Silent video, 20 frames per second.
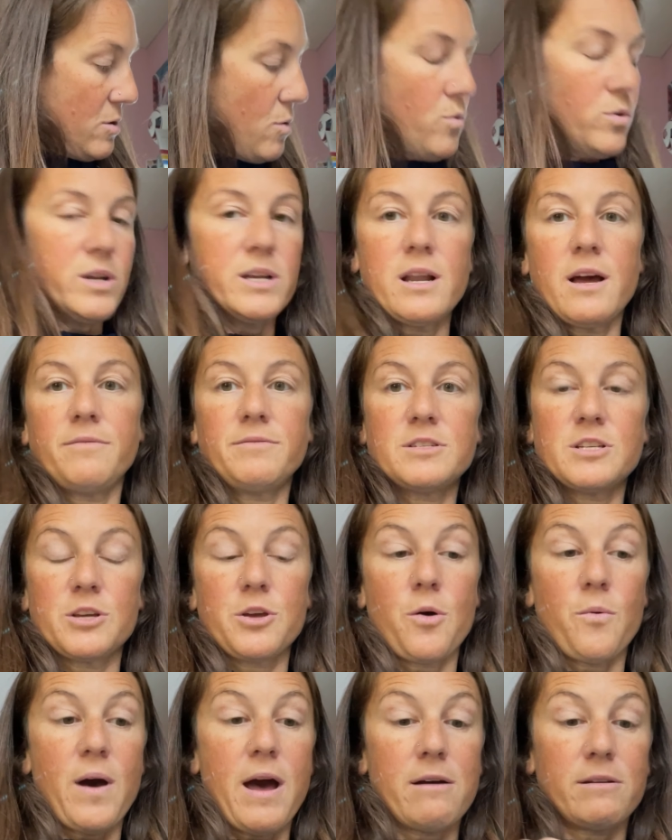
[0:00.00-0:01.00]
old enough to
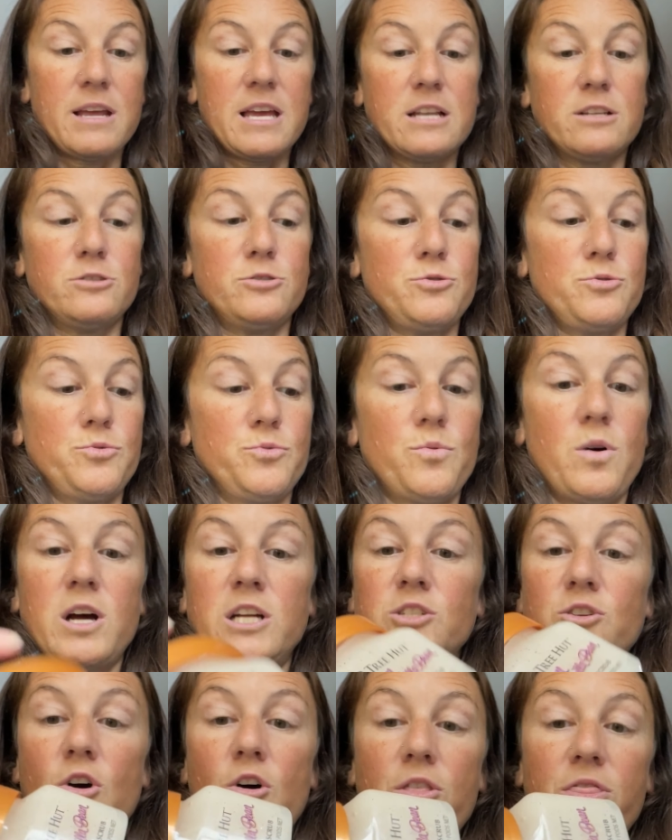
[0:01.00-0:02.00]
go out and do
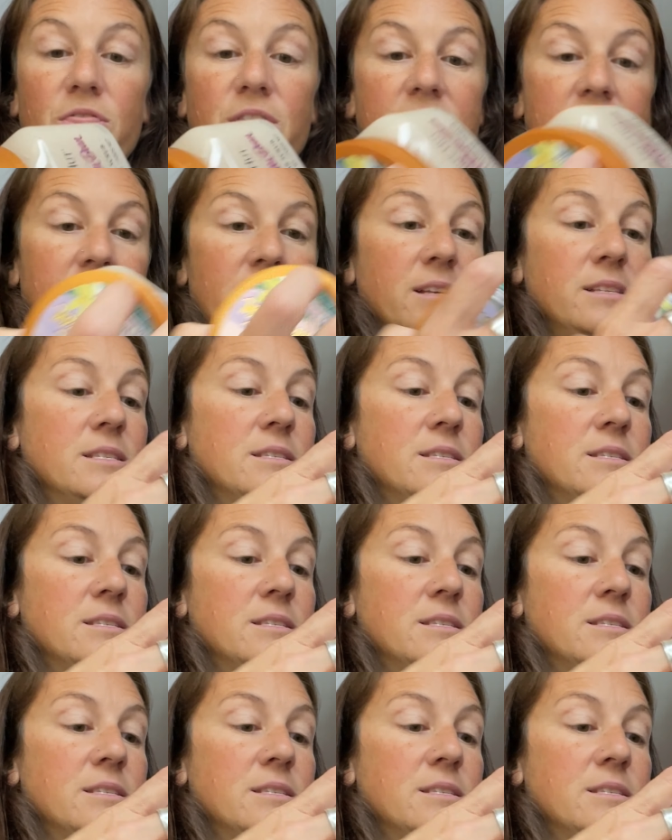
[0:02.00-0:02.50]
adult things.